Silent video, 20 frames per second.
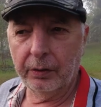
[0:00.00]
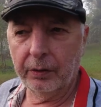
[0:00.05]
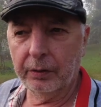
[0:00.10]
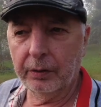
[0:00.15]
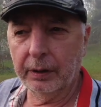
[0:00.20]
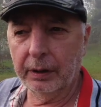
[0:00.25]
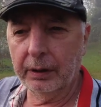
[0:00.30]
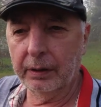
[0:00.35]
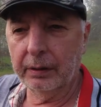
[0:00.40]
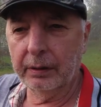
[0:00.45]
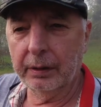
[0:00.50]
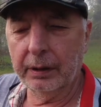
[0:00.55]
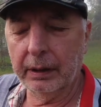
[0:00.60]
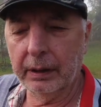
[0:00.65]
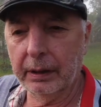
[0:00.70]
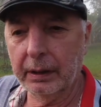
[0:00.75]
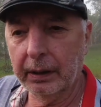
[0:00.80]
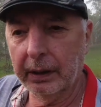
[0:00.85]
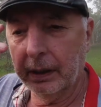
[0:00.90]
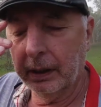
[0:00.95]
know,
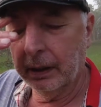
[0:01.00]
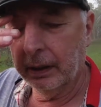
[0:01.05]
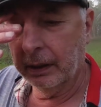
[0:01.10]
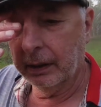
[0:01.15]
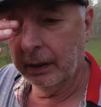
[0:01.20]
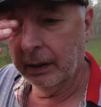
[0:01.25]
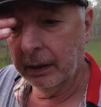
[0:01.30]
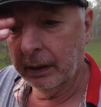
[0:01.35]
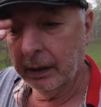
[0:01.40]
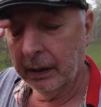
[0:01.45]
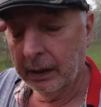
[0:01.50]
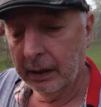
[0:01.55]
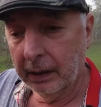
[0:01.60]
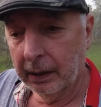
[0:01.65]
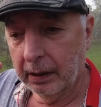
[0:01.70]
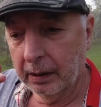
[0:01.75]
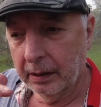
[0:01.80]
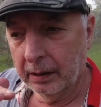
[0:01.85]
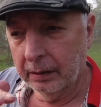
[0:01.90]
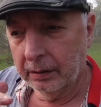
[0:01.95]
the
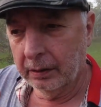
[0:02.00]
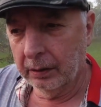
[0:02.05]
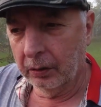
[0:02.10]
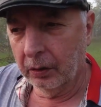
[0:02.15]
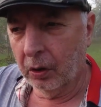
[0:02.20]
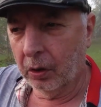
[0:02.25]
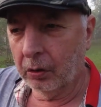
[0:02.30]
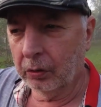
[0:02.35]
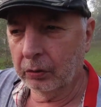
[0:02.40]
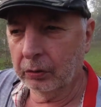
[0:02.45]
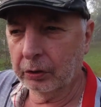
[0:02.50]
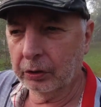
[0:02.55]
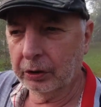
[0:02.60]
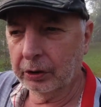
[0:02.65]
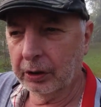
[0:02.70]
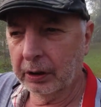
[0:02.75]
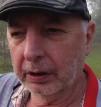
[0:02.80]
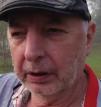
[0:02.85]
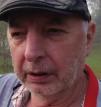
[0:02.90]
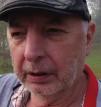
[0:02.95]

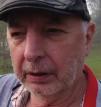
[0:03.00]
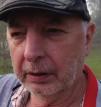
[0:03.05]
lawns